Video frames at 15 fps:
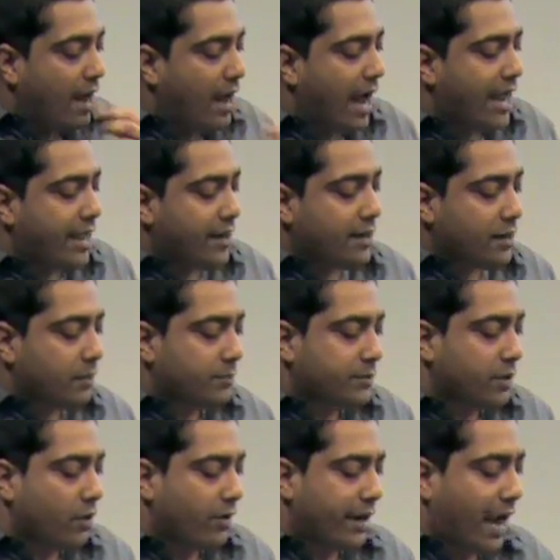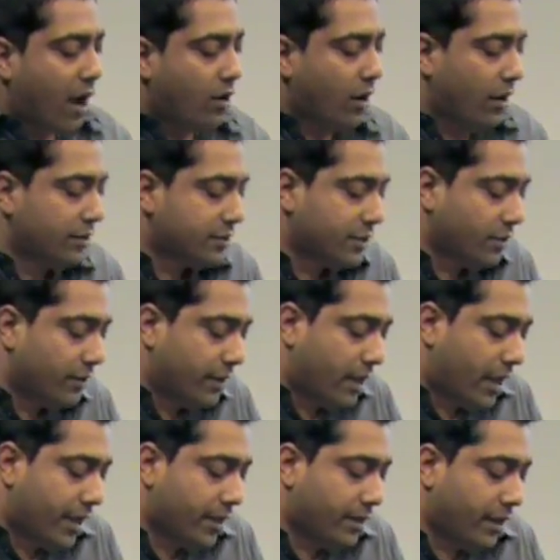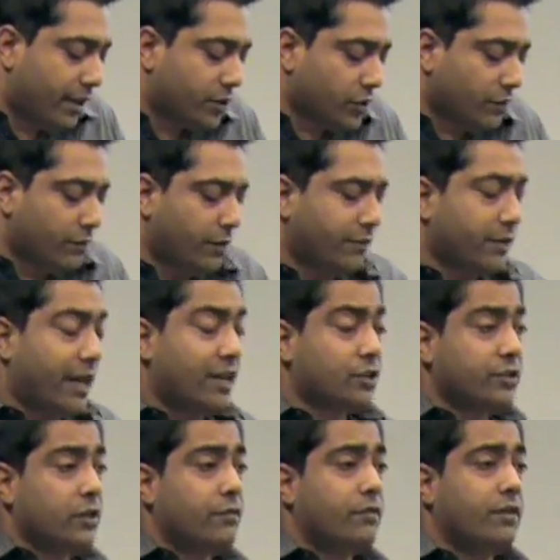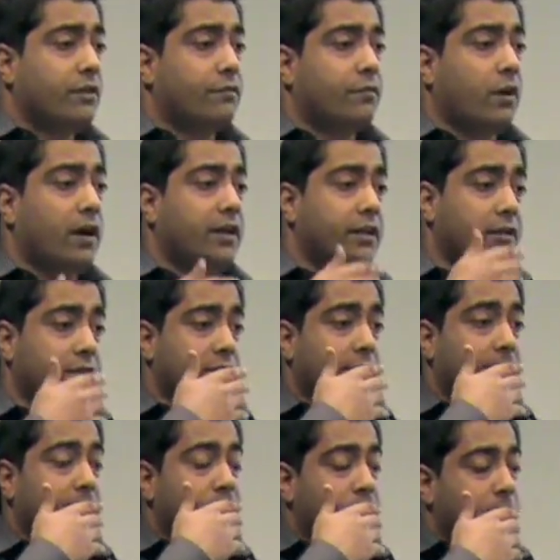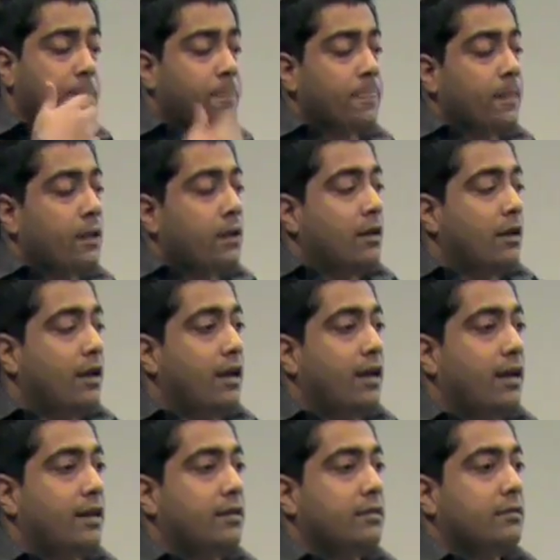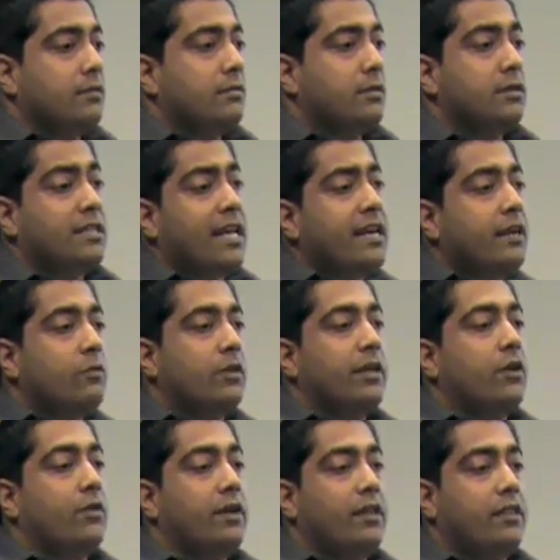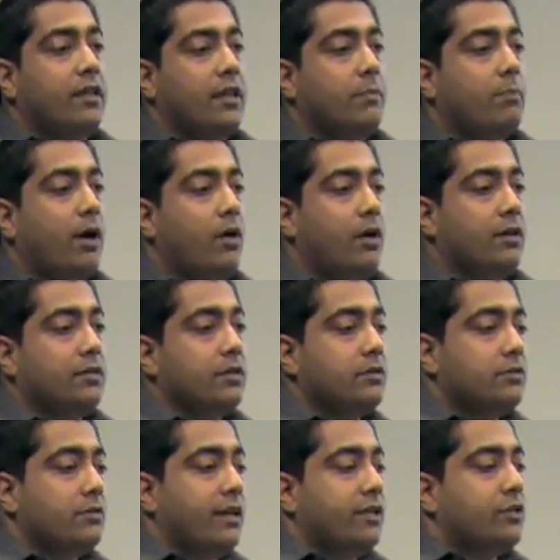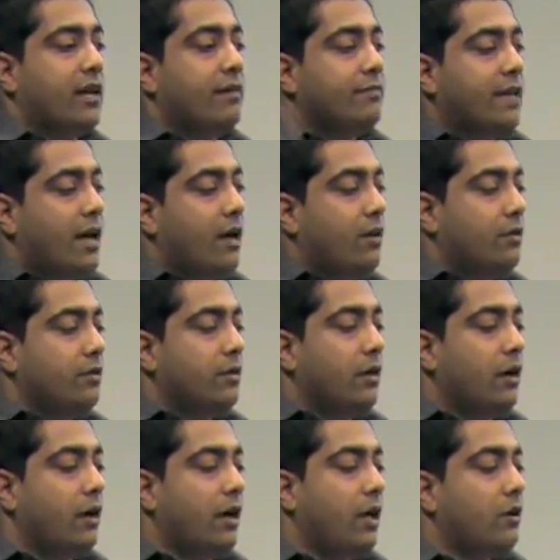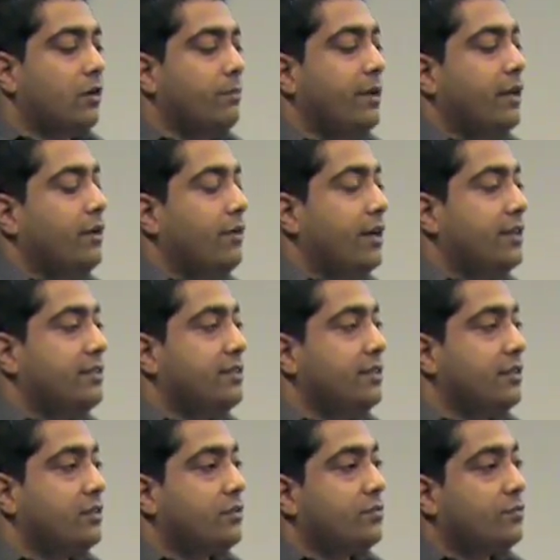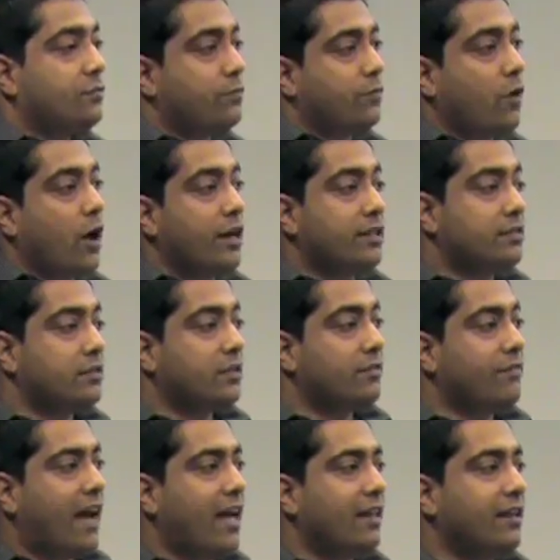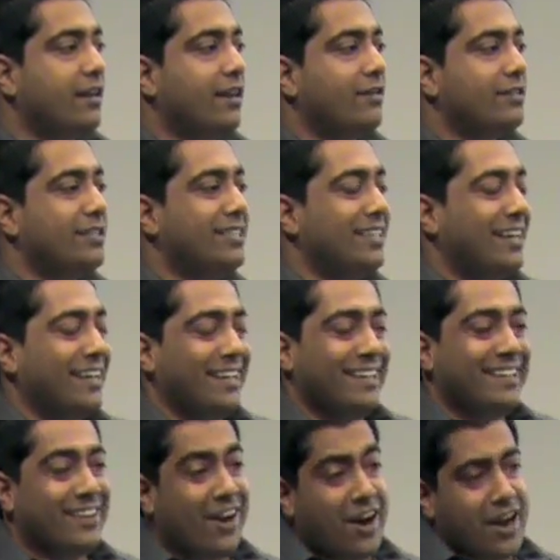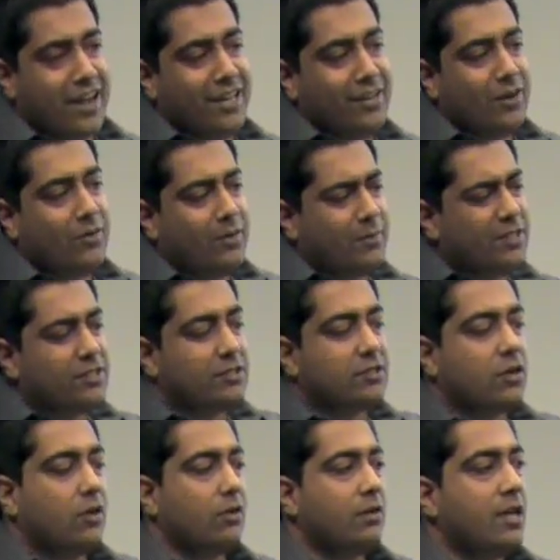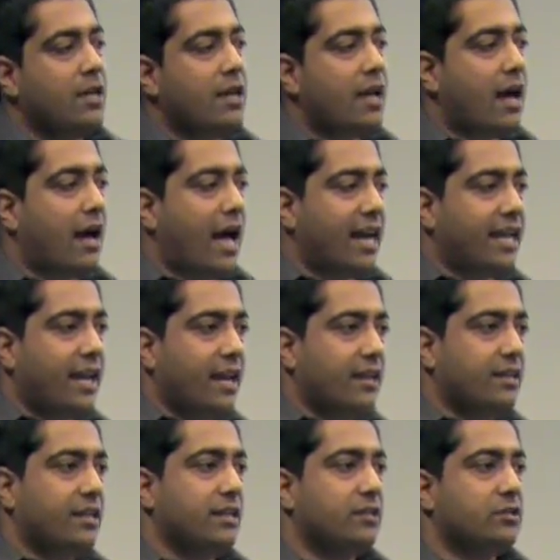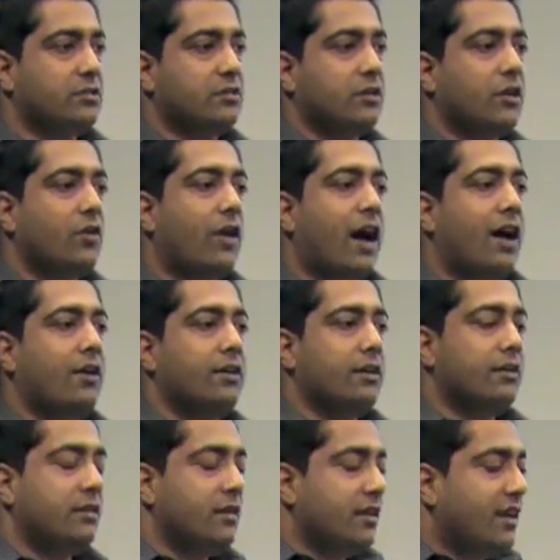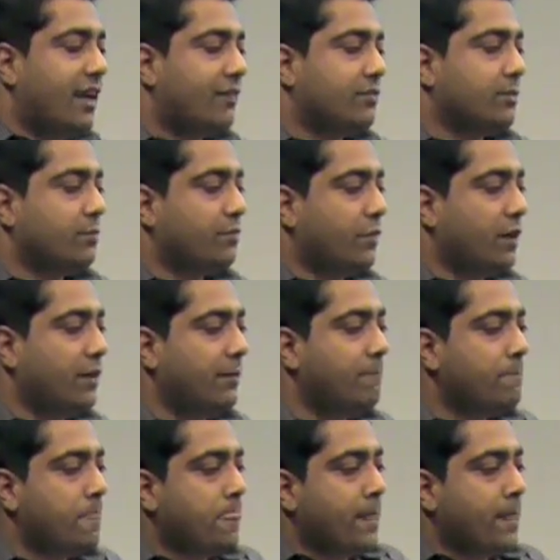I ended up going out also, and I drove actually over to the Ferrari dealership. And because I didn't really know anything in Palo Alto, so I drive down El Camino and I see this Ferrari Silicon Valley, and I was like, all right, let me just go eye candy and just look around and have some fun.